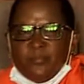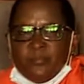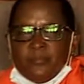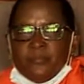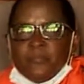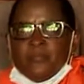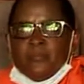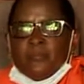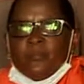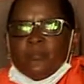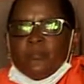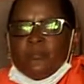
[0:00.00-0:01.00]

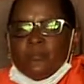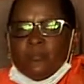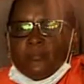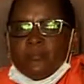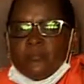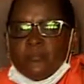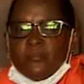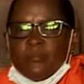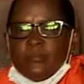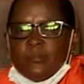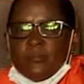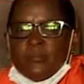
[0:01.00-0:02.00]

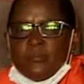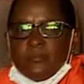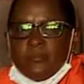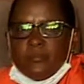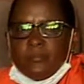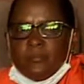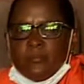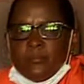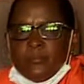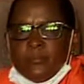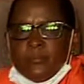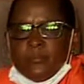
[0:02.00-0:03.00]

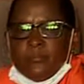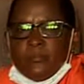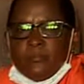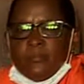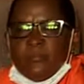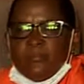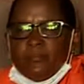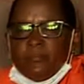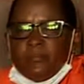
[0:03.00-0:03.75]
(silent)